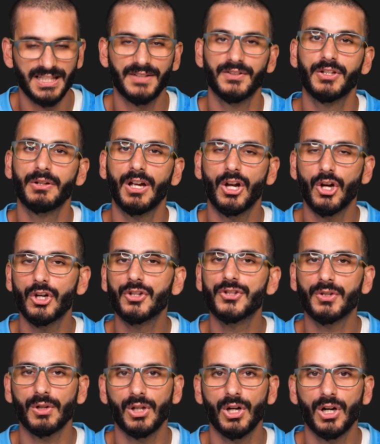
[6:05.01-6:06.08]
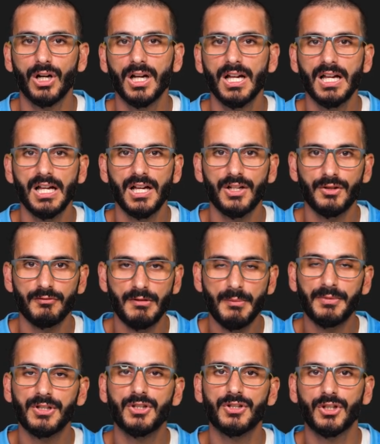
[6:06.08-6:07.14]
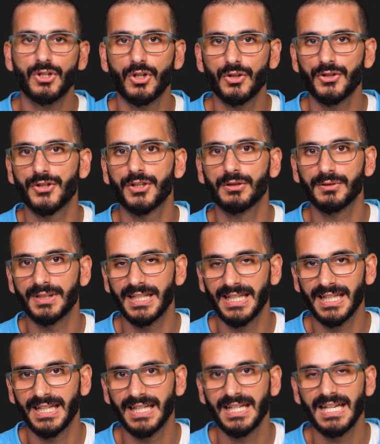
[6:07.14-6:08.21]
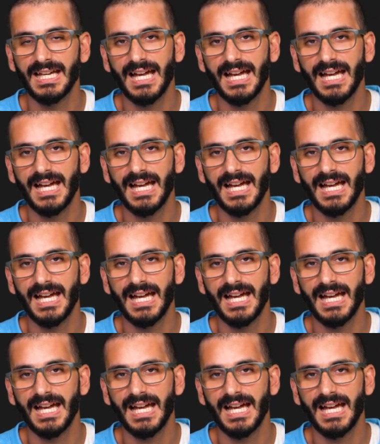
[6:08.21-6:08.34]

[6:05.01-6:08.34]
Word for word: So if you're doing a console log, remember to use a console dir